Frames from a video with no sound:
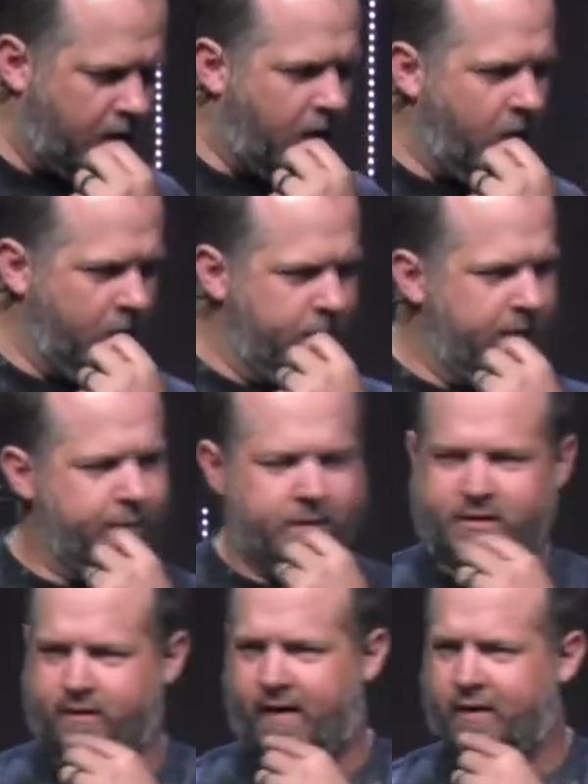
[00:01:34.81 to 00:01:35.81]
are
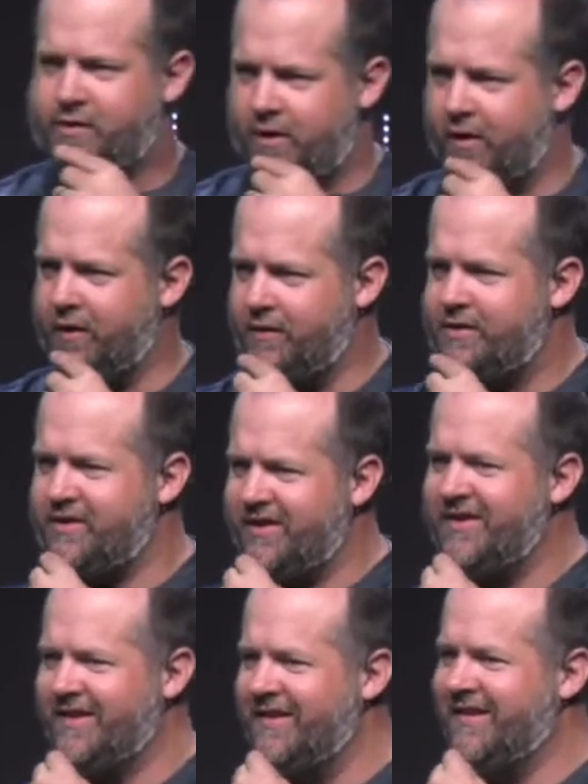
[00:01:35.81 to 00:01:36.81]
members of our church
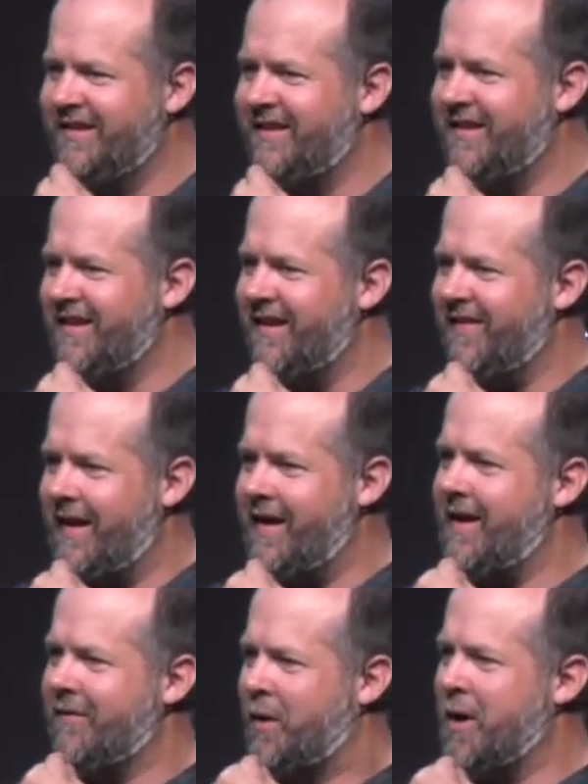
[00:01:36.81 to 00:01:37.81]
that
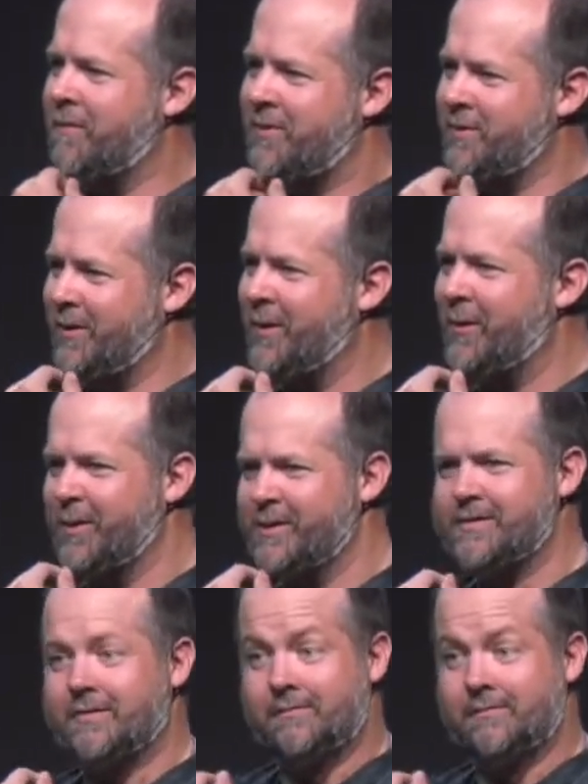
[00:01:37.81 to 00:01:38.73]
never come through the doors